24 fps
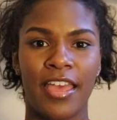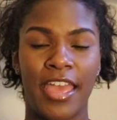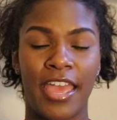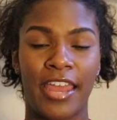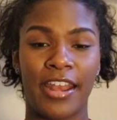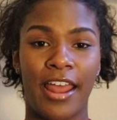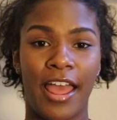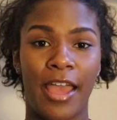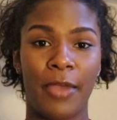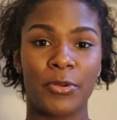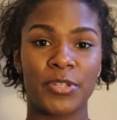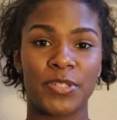
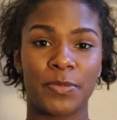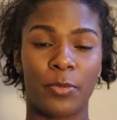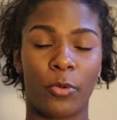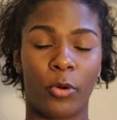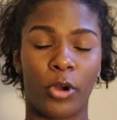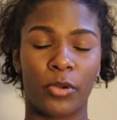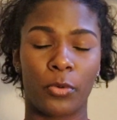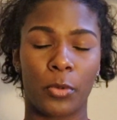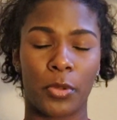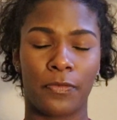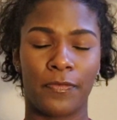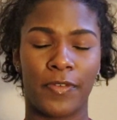and I was
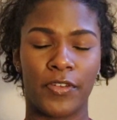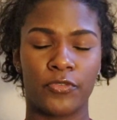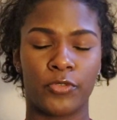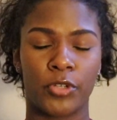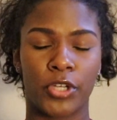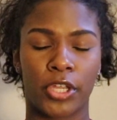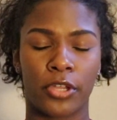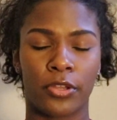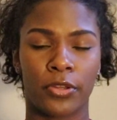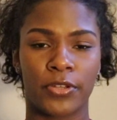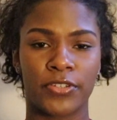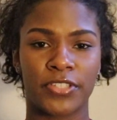born with
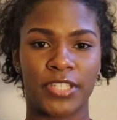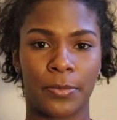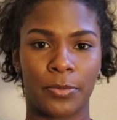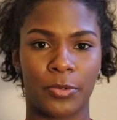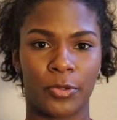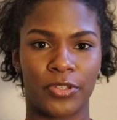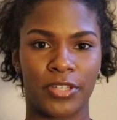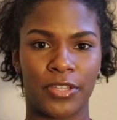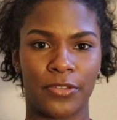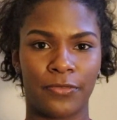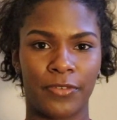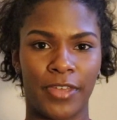ventricular
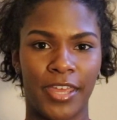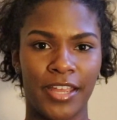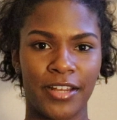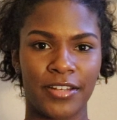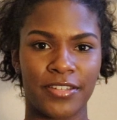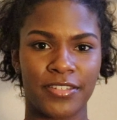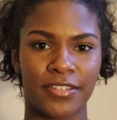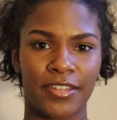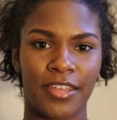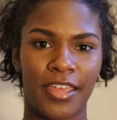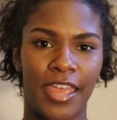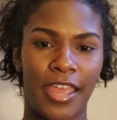septal
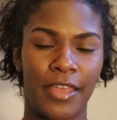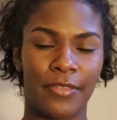defect,